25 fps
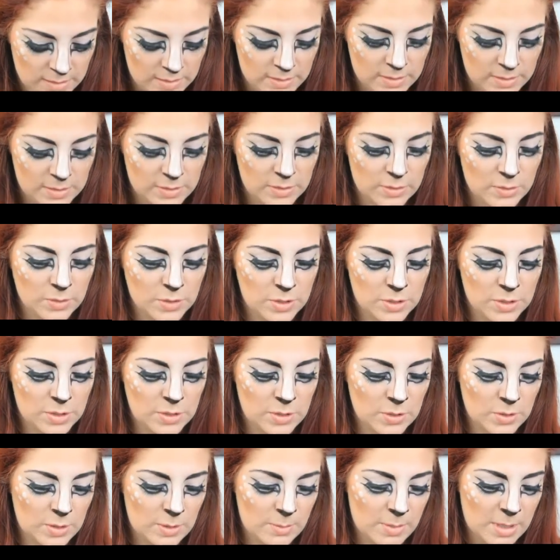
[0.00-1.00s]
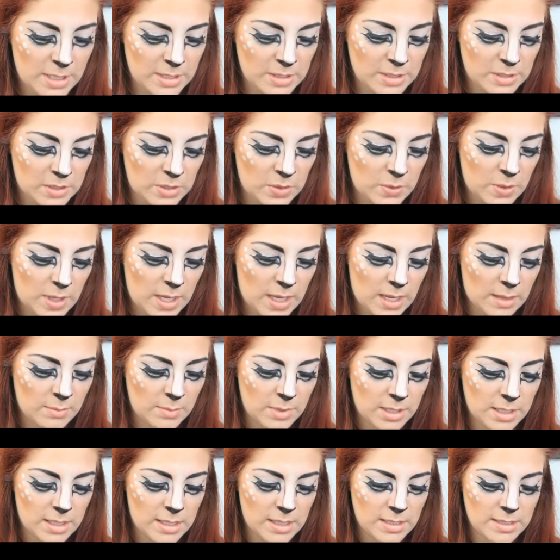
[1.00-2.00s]
So just do the best you can
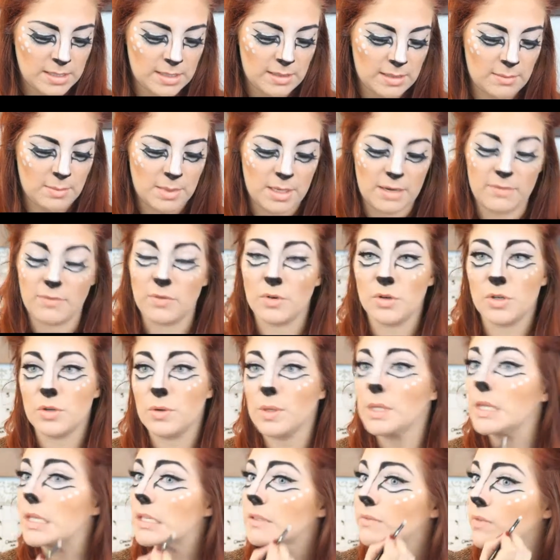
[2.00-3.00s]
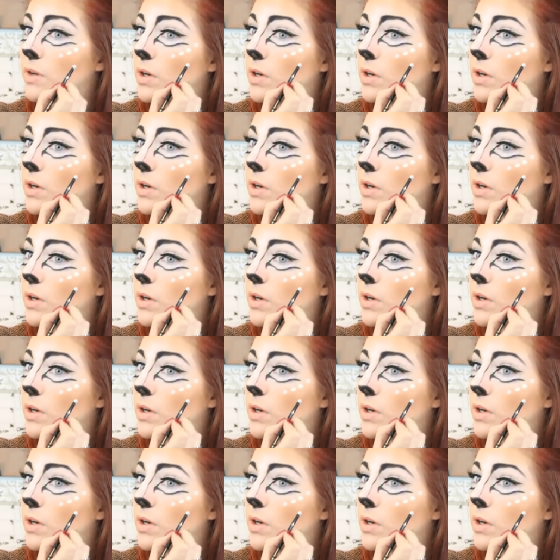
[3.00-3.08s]
because, I mean, if you're doing this